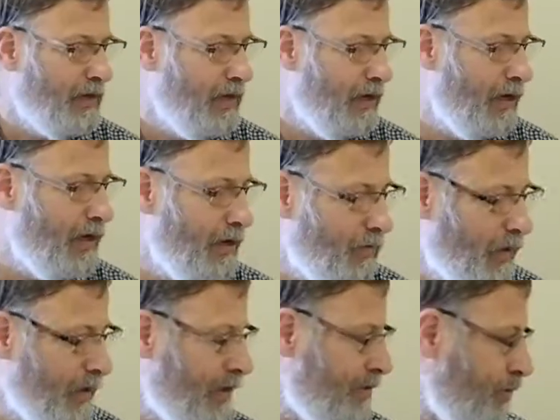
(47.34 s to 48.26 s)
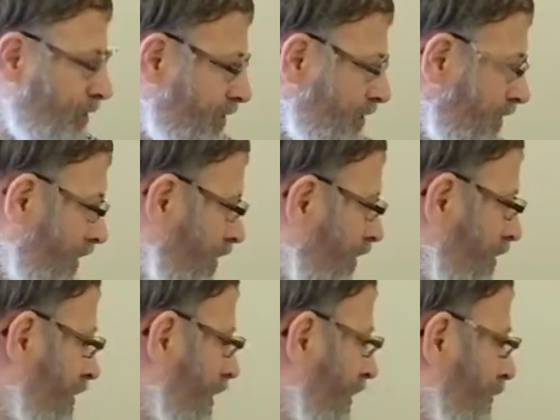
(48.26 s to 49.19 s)
One interest I got
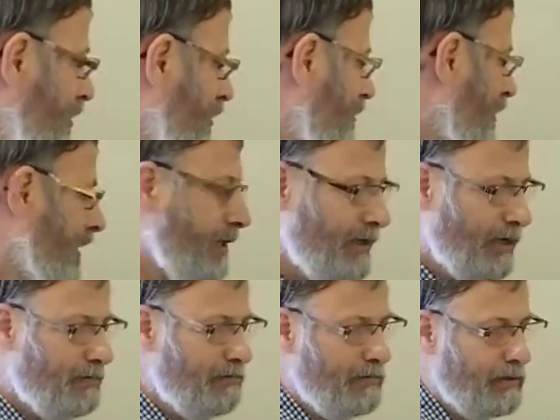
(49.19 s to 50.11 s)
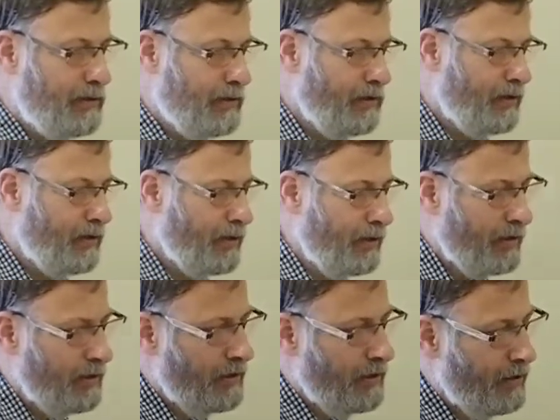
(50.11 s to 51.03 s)
is amateur radio.
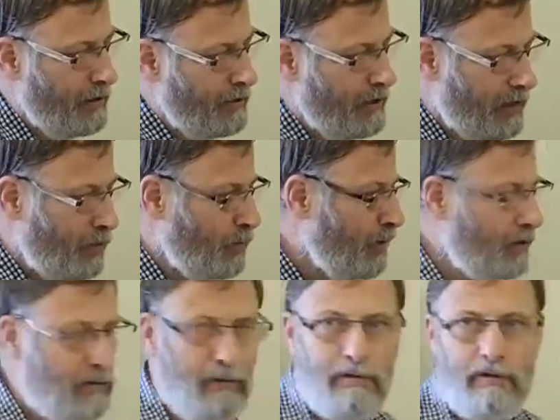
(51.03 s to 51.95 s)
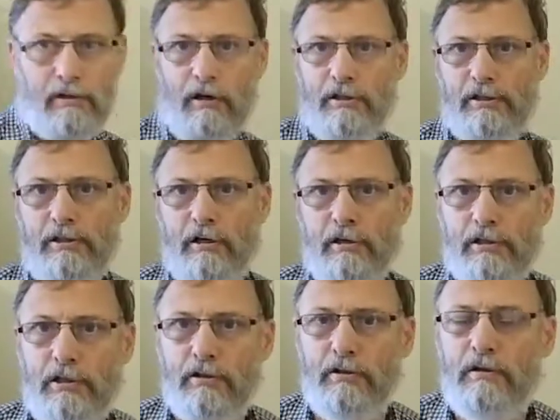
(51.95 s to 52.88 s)
The other one I
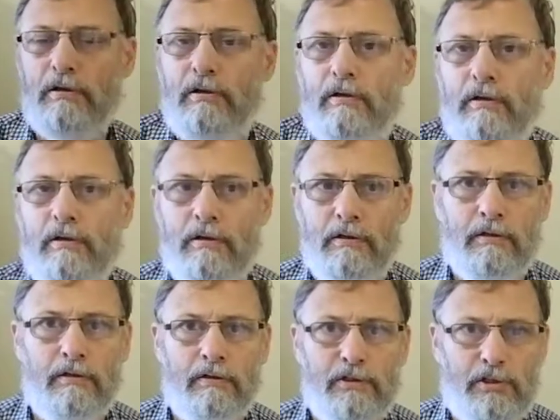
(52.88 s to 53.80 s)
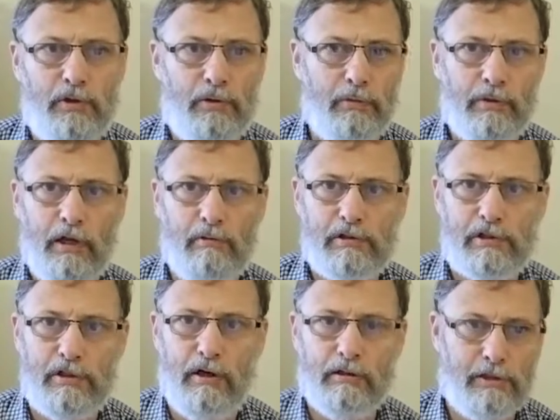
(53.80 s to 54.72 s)
started doing when I was
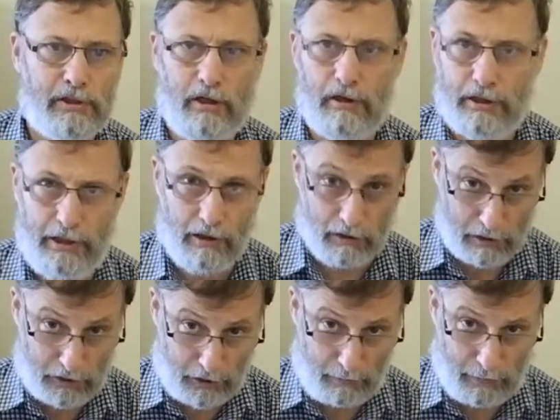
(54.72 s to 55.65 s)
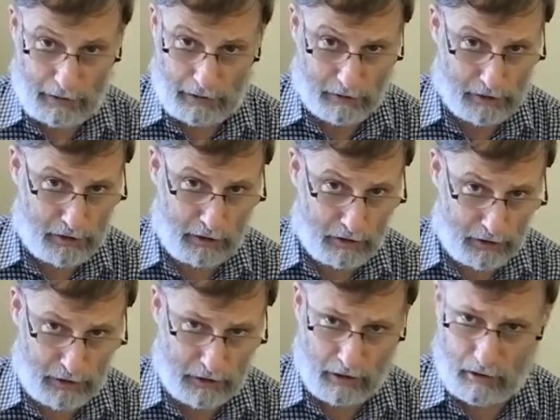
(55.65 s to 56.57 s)
younger is archaeology,
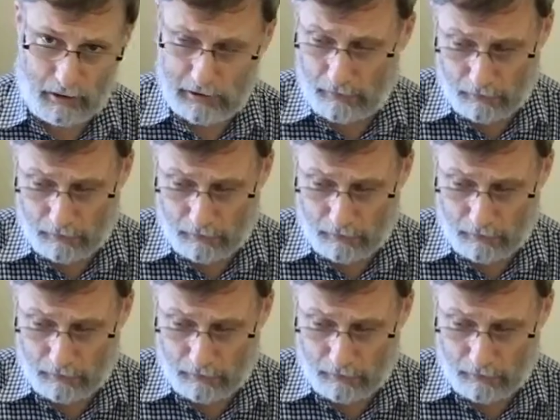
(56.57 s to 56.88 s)
paleontology, and I got into